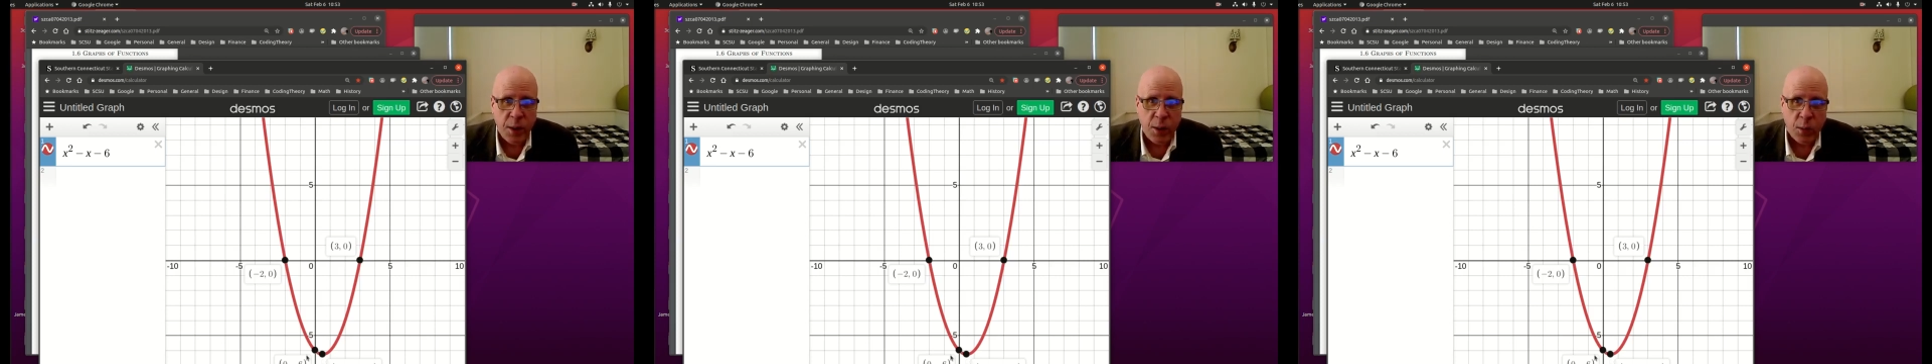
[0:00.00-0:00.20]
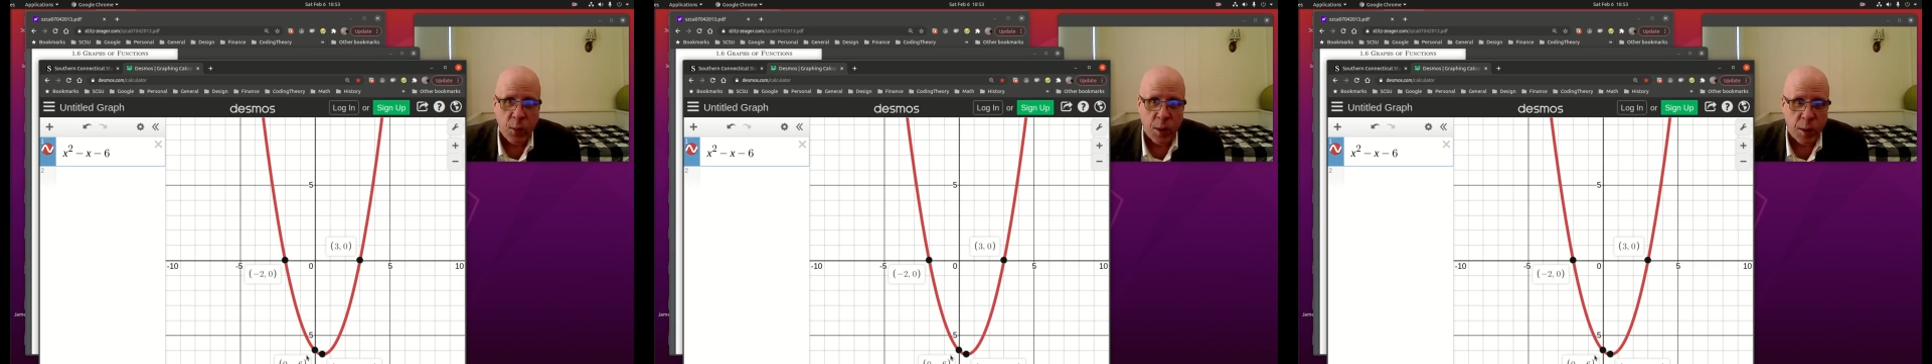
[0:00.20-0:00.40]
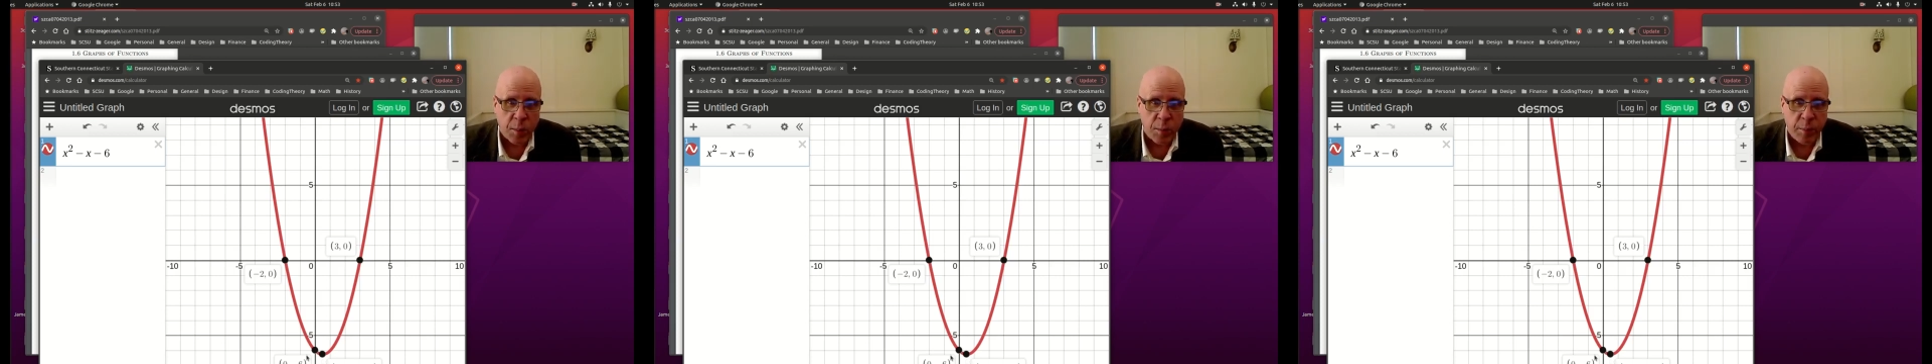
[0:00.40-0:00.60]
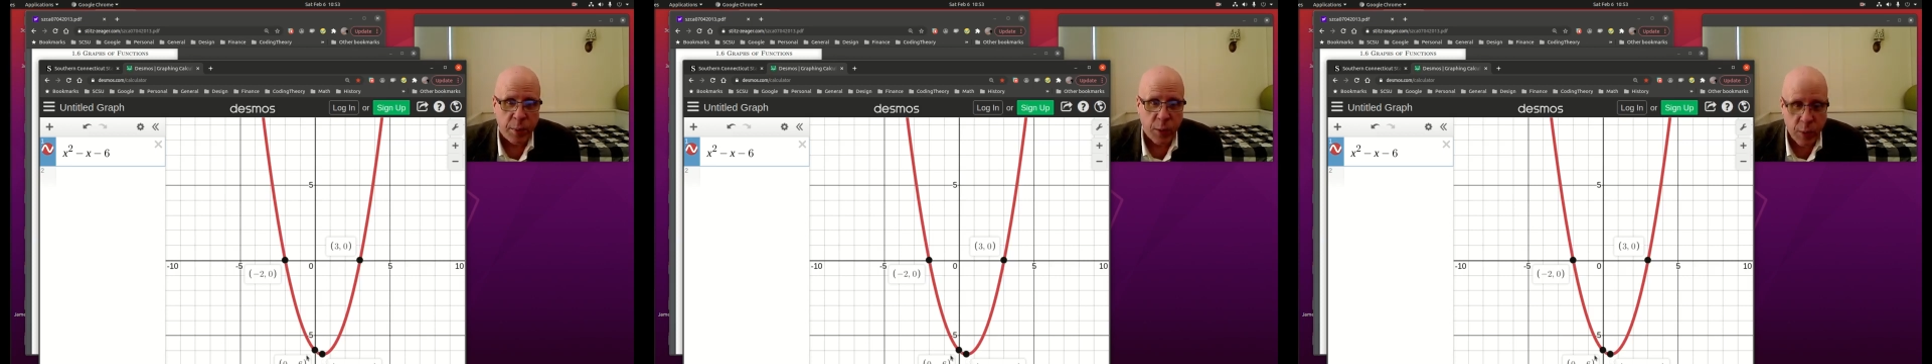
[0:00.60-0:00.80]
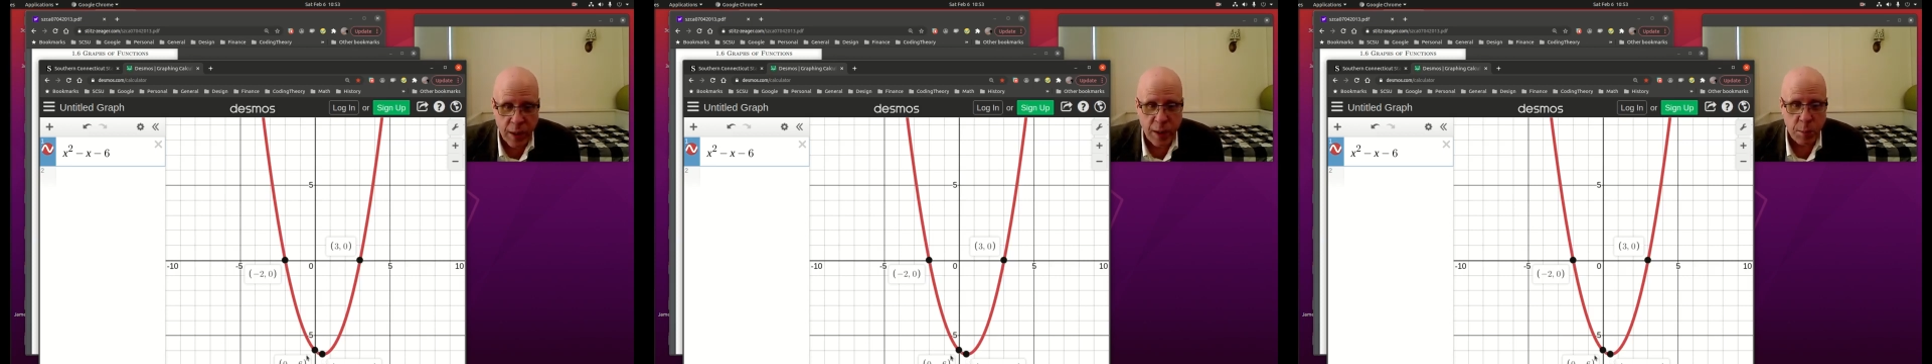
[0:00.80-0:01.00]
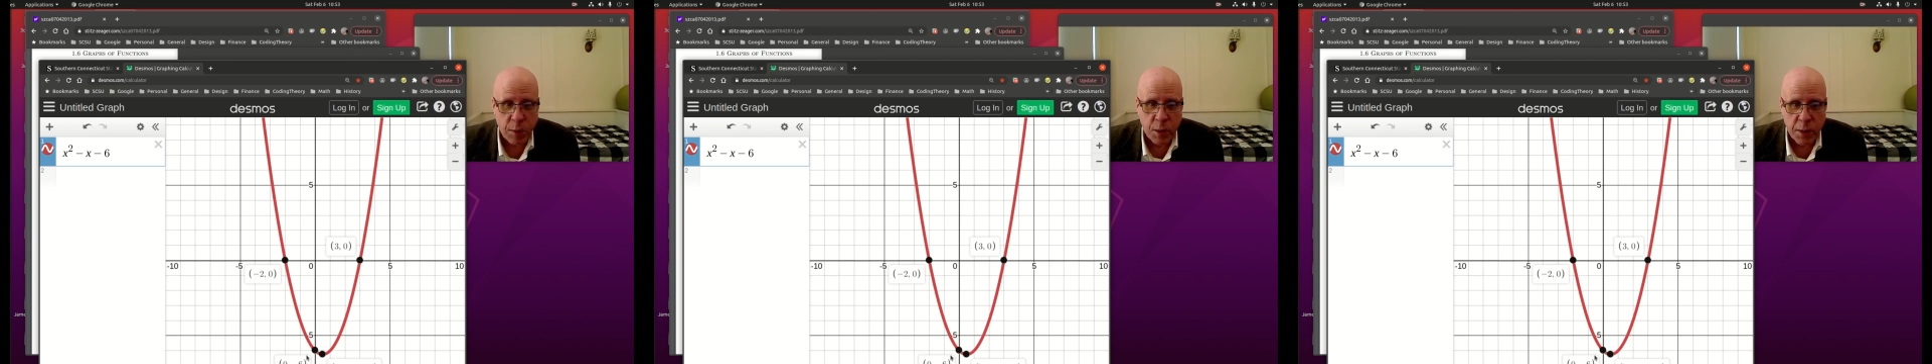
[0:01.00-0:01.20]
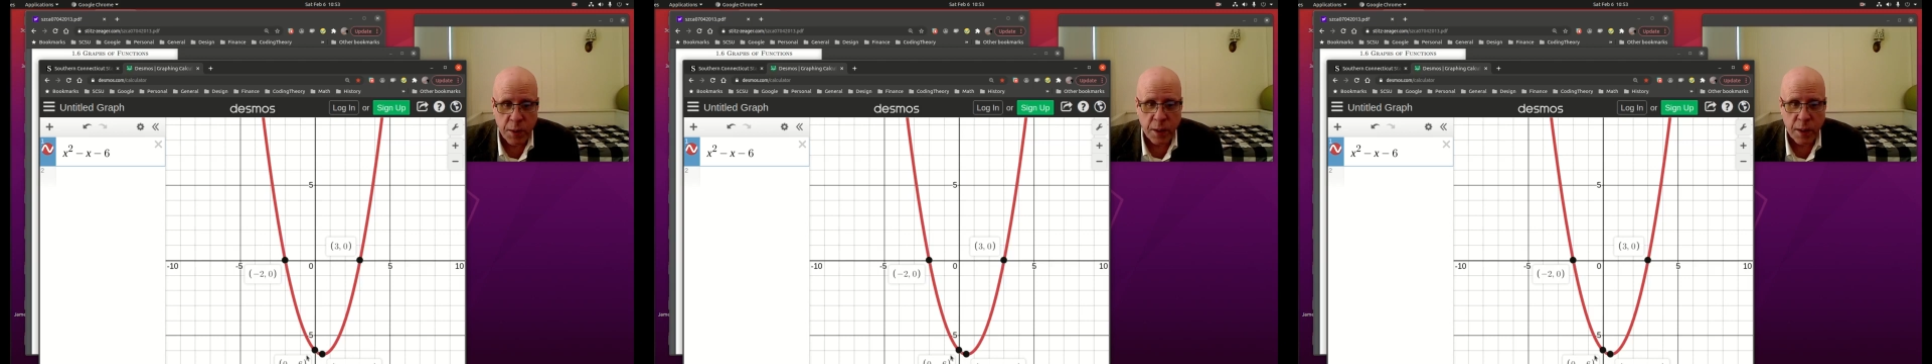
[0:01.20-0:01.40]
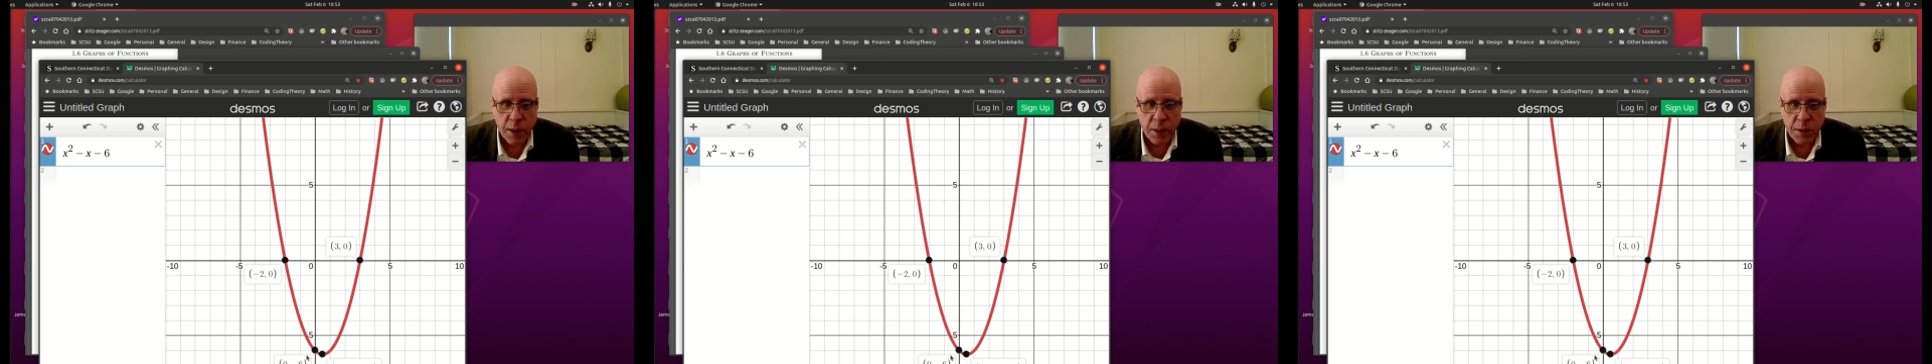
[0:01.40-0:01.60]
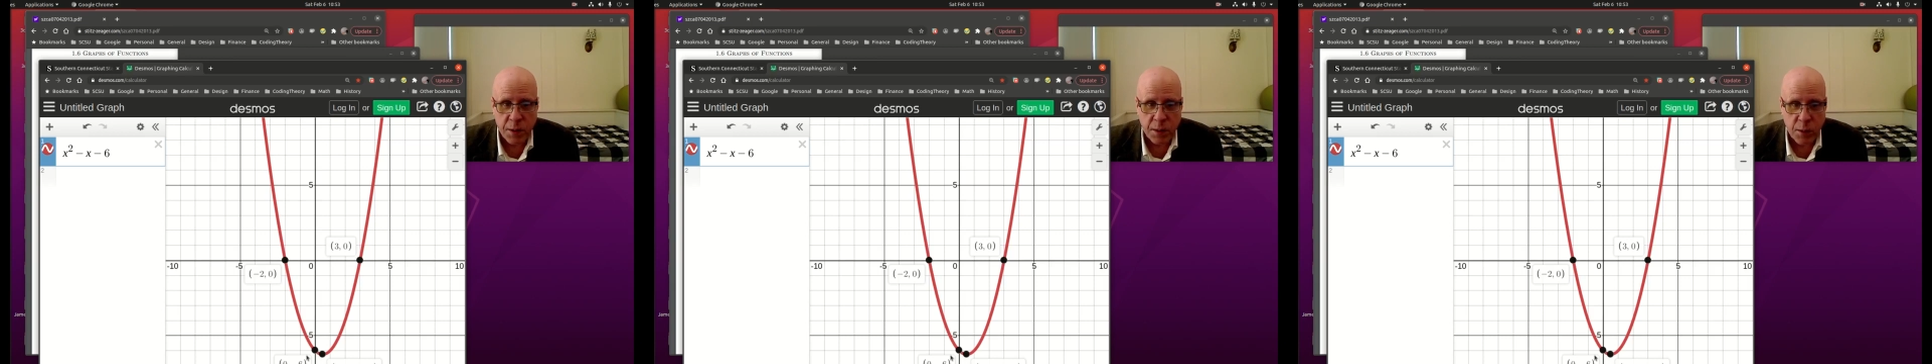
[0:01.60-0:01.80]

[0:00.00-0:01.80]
what a parabola that has